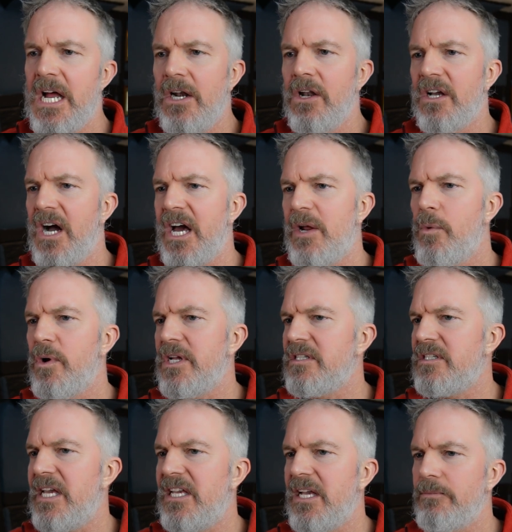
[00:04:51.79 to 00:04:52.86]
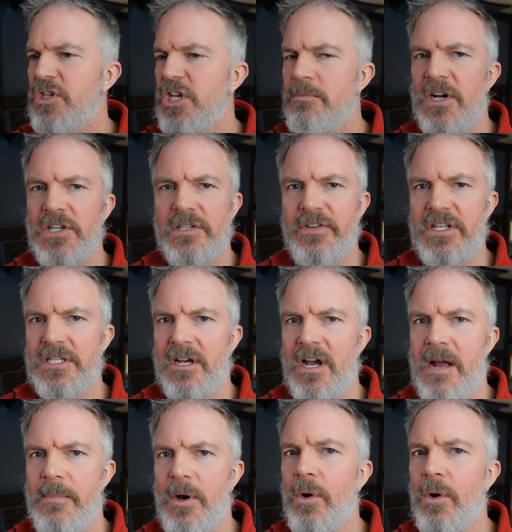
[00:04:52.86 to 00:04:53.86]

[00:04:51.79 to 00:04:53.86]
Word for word: Look, I don't want to take up too much of your time.